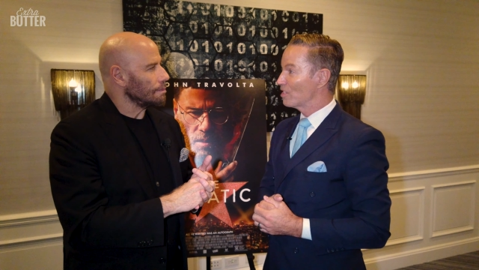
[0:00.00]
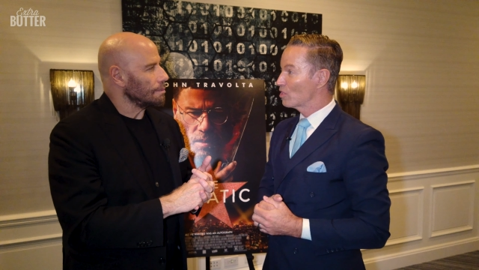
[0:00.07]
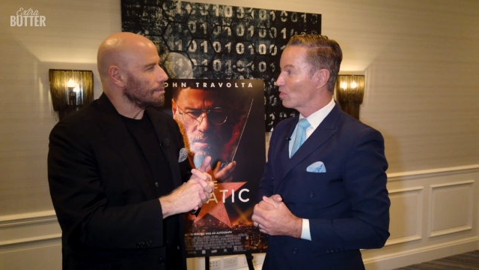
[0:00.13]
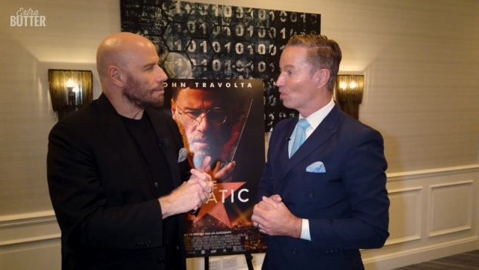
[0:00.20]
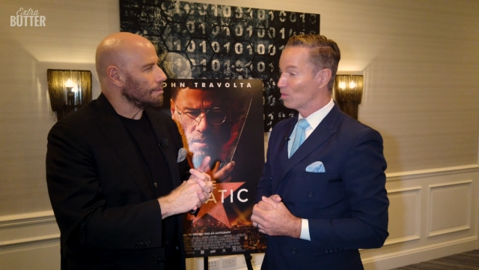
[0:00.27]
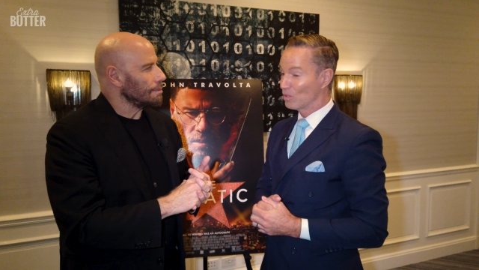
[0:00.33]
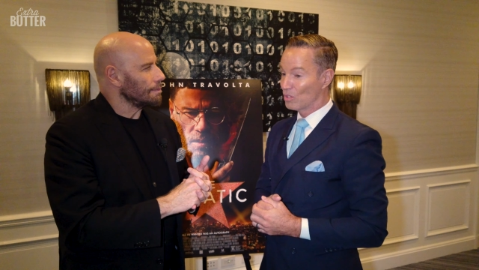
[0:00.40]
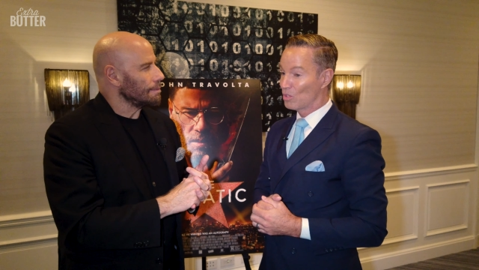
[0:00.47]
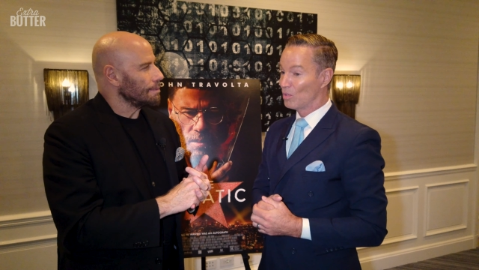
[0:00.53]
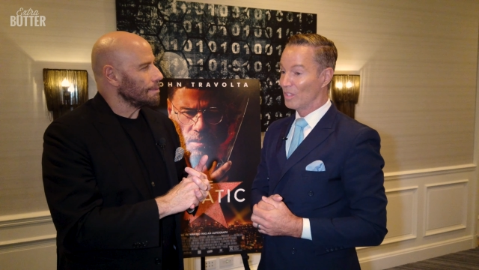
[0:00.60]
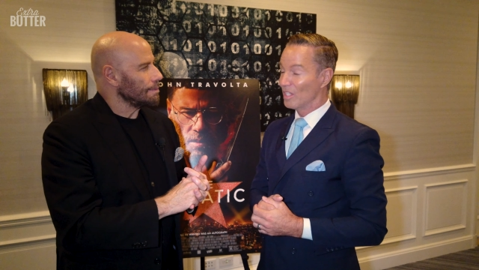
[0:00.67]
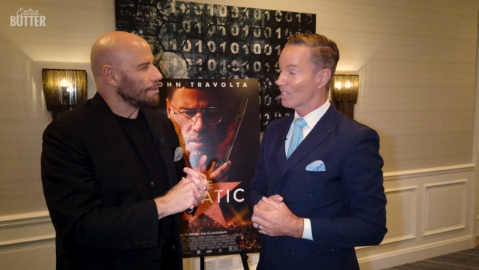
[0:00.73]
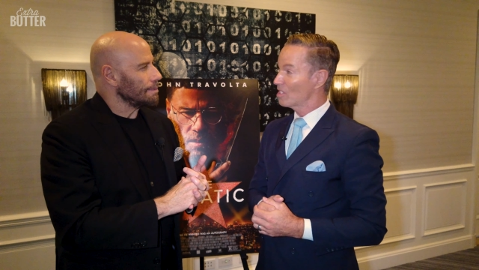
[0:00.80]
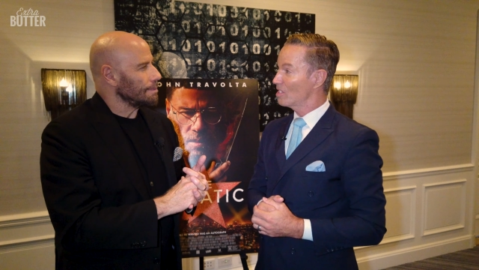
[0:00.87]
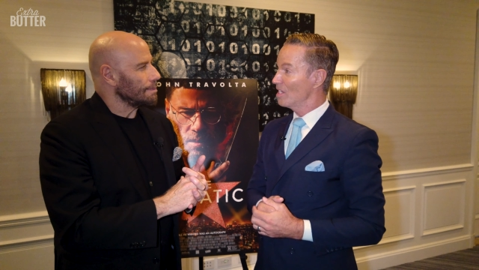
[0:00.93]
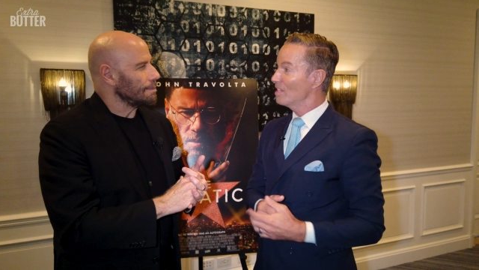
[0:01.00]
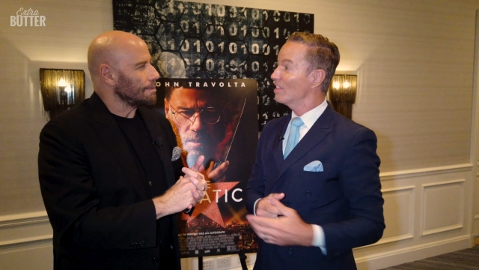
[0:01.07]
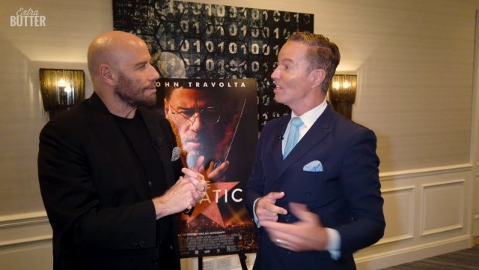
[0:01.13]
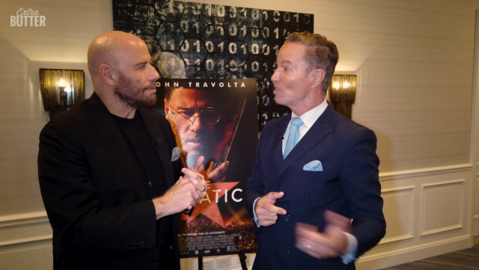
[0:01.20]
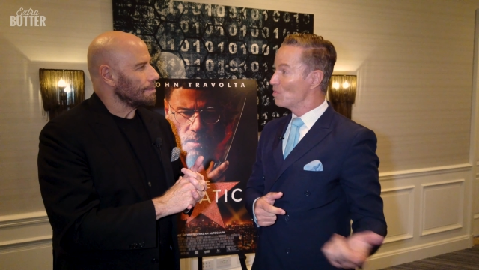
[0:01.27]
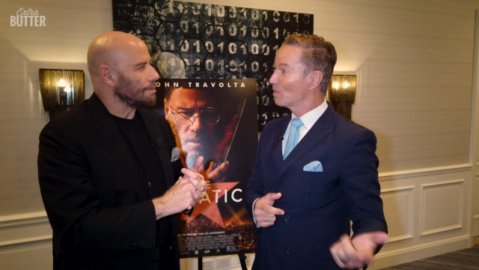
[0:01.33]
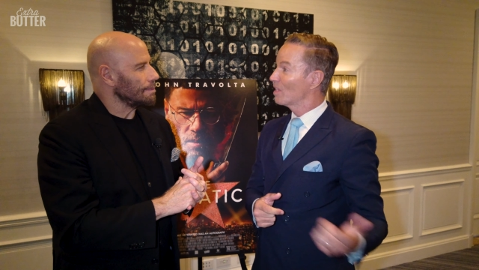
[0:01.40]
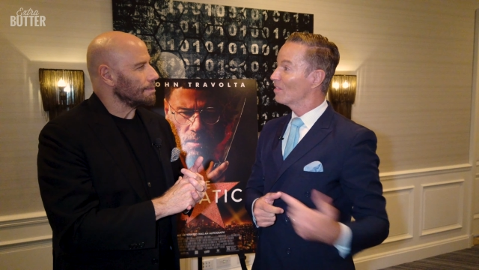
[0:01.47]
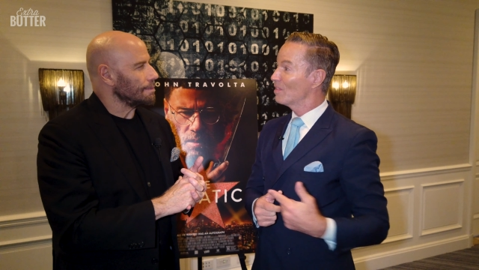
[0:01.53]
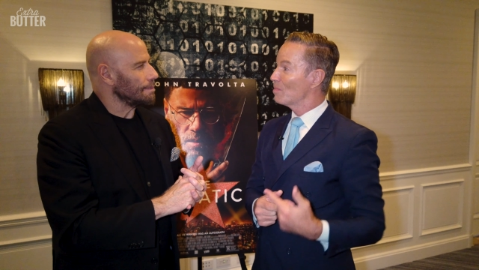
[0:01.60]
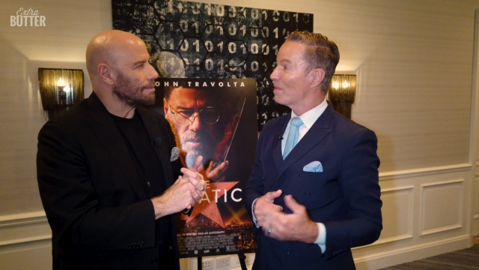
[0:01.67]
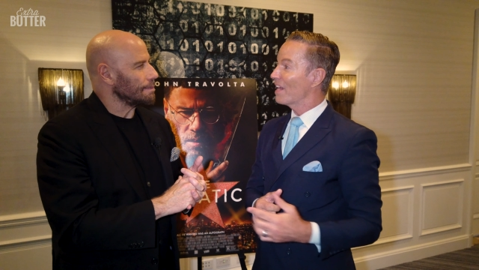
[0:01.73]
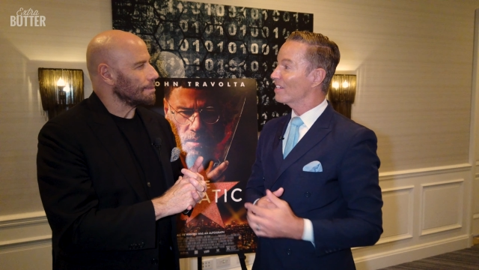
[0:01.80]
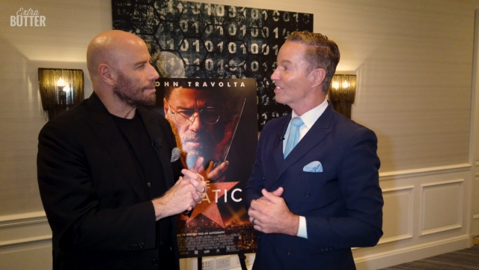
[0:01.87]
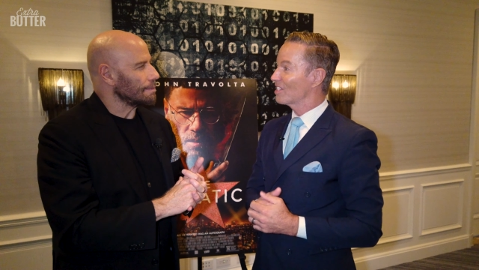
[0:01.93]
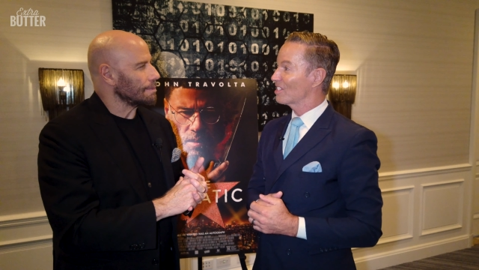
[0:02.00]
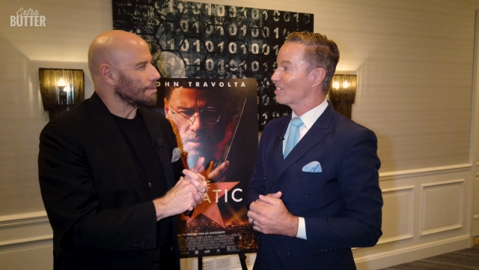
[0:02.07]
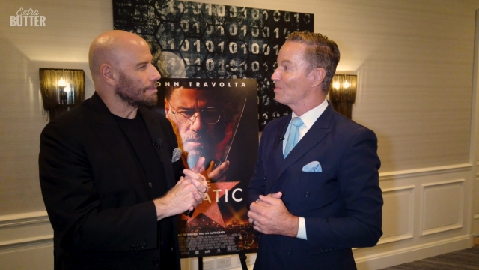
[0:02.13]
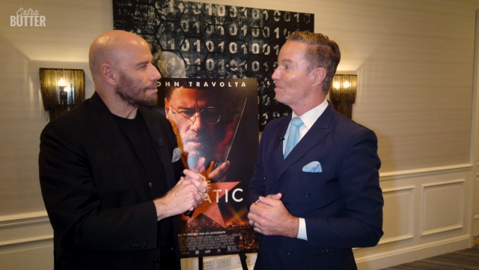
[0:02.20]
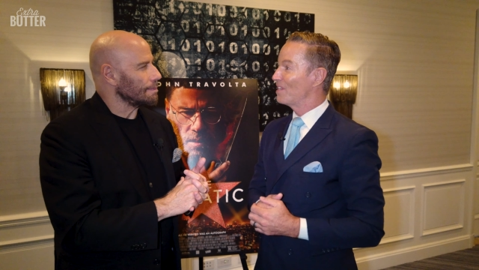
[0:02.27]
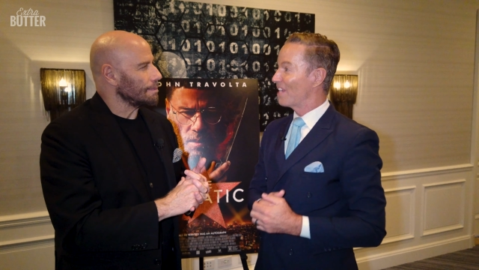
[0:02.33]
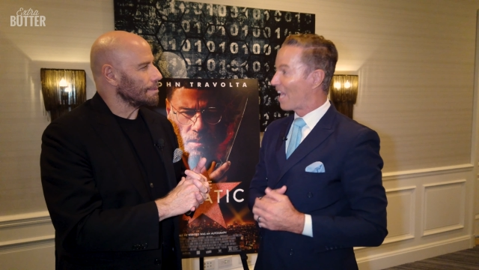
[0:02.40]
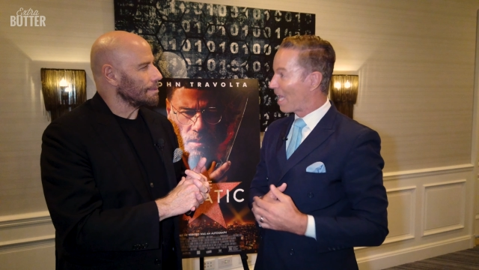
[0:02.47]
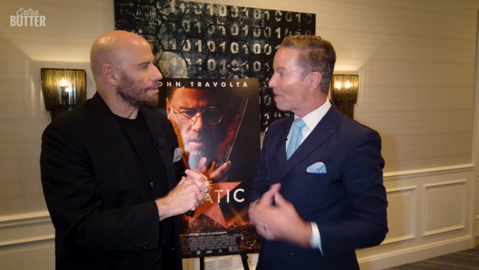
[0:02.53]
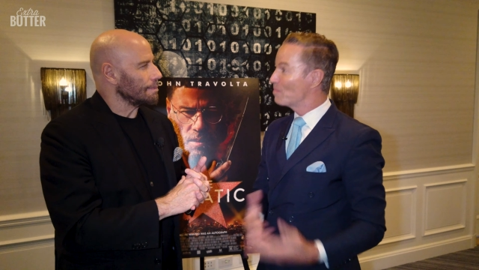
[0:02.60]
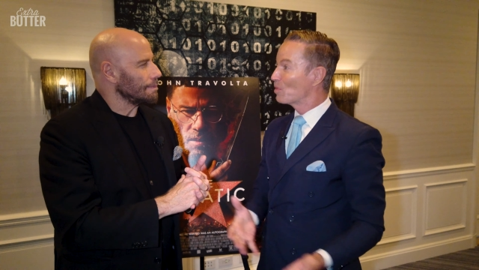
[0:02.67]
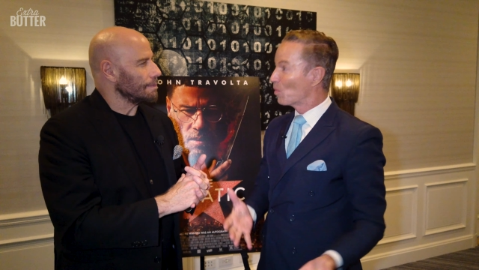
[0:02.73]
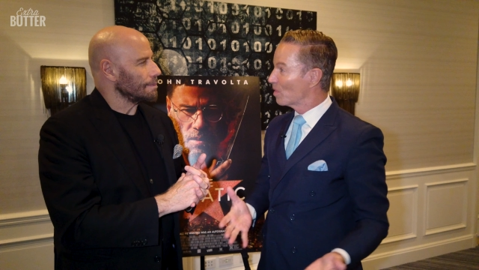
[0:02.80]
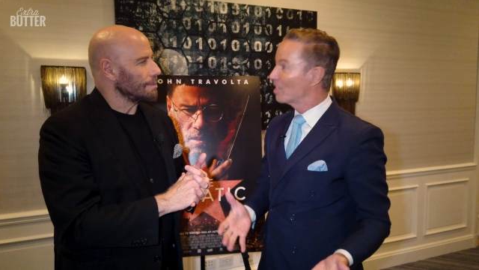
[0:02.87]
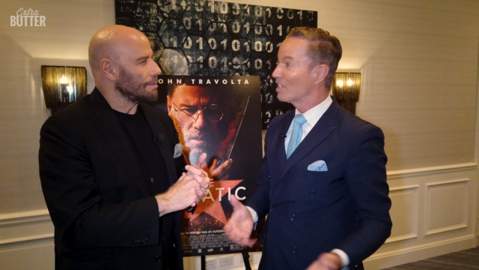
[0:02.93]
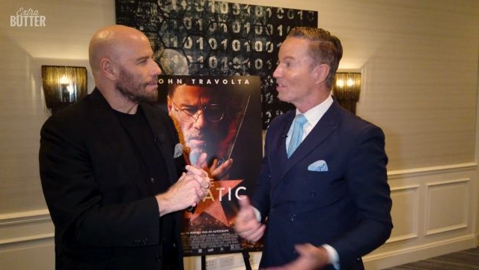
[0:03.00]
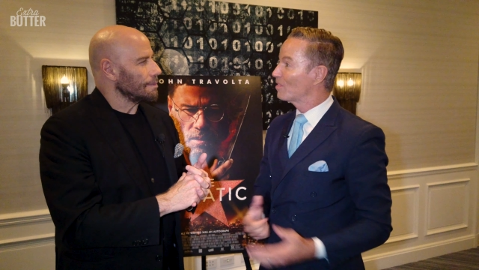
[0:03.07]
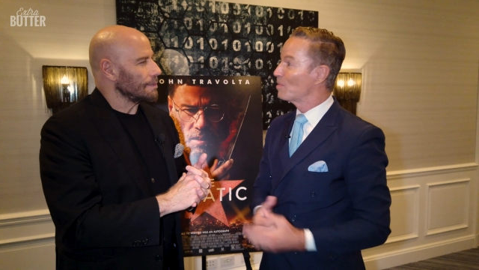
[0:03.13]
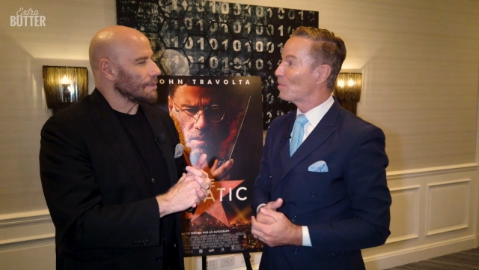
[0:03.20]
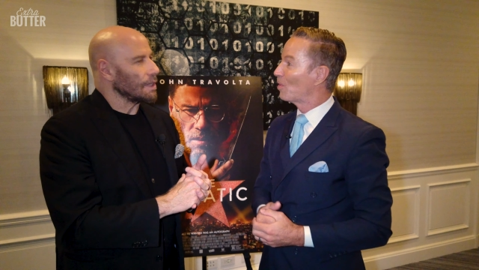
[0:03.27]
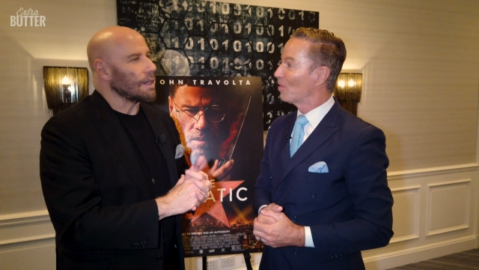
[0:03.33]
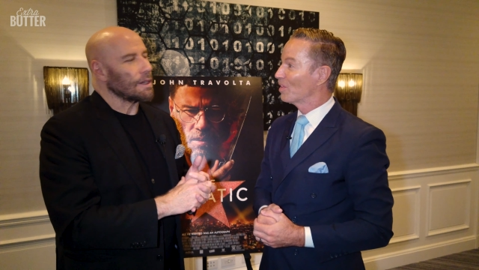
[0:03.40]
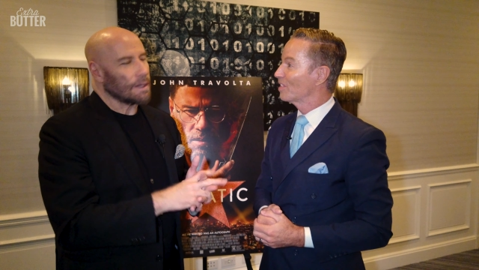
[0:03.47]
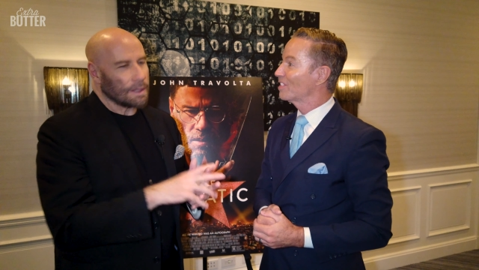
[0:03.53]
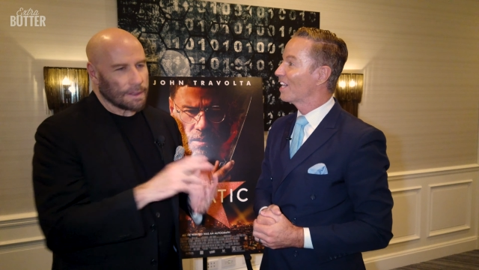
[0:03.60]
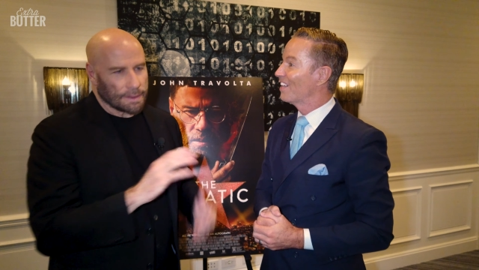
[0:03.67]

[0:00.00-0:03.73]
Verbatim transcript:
Speaker 1: and so to the extent that you give them access to me, I'm going to give them all the